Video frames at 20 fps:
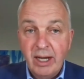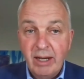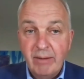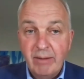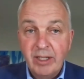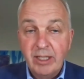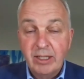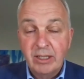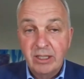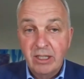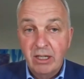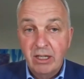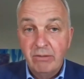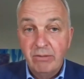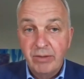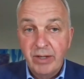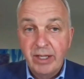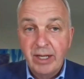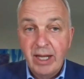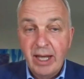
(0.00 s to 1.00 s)
in
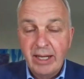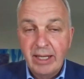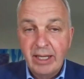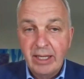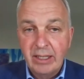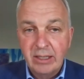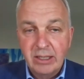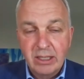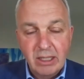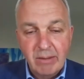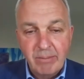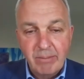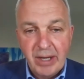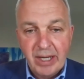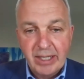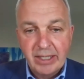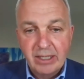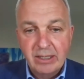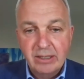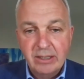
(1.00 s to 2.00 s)
itself, and then there's an
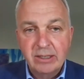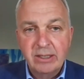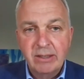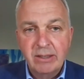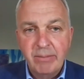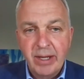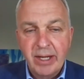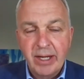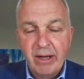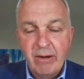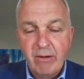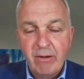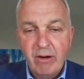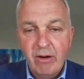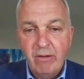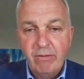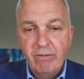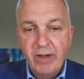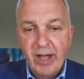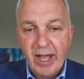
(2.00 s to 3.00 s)
abundance
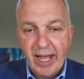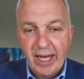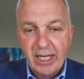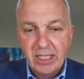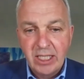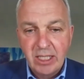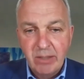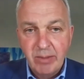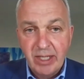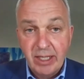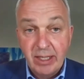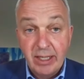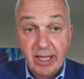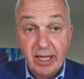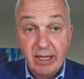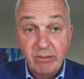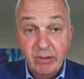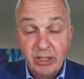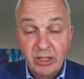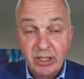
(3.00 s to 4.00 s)
of antimony
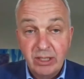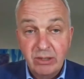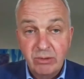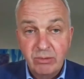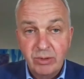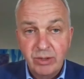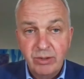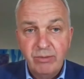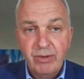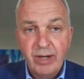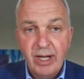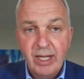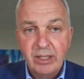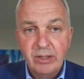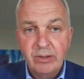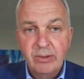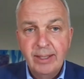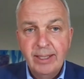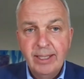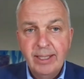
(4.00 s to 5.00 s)
there, which has real
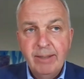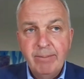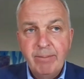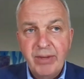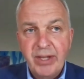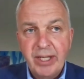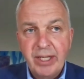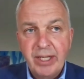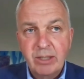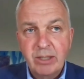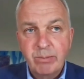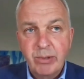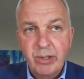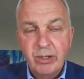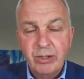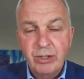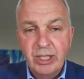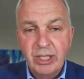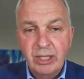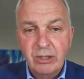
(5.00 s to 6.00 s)
value in this
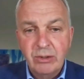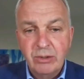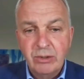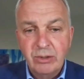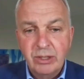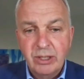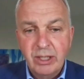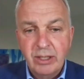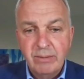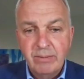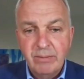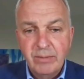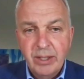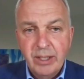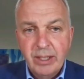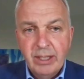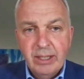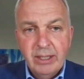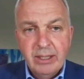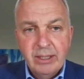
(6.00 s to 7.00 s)
project also.
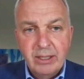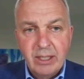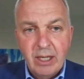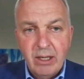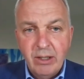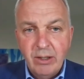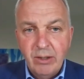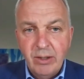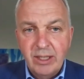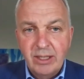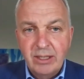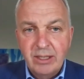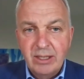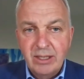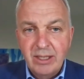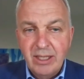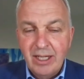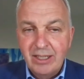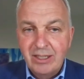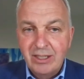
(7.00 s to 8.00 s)
So
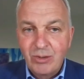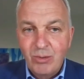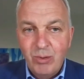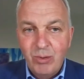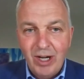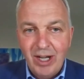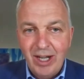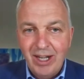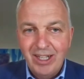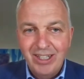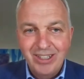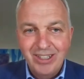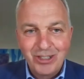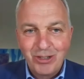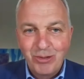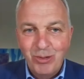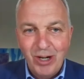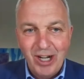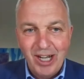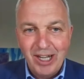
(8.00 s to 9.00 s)
it's
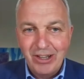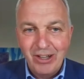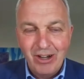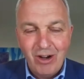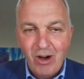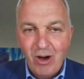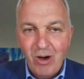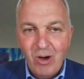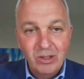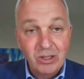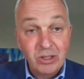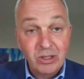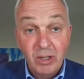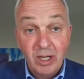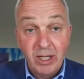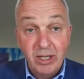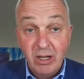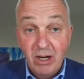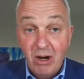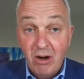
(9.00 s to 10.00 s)
quite the hole. It's
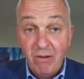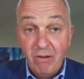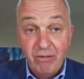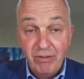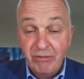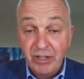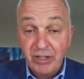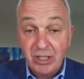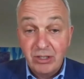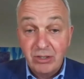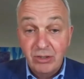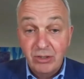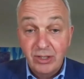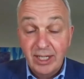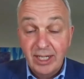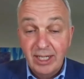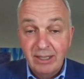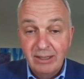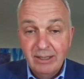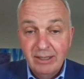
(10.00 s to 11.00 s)
quite the hole for
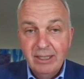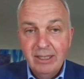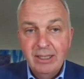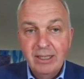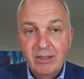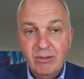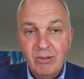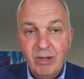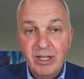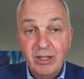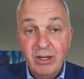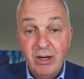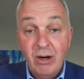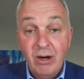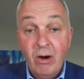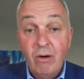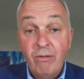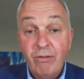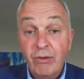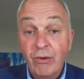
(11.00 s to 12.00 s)
Victoria, quite the
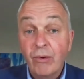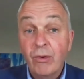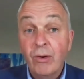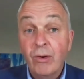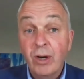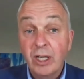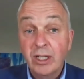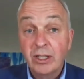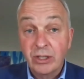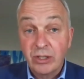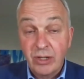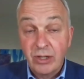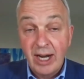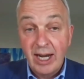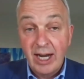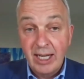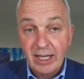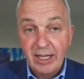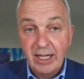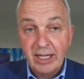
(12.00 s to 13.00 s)
hole for
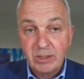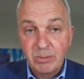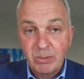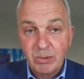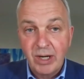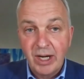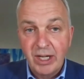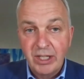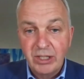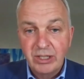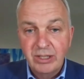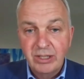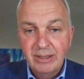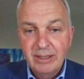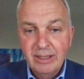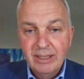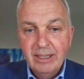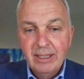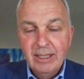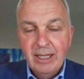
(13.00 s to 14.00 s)
Australian exploration,
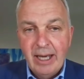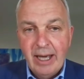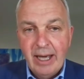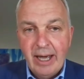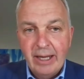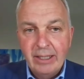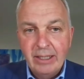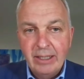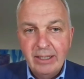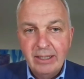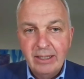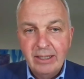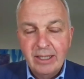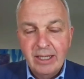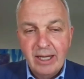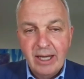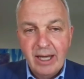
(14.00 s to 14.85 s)
and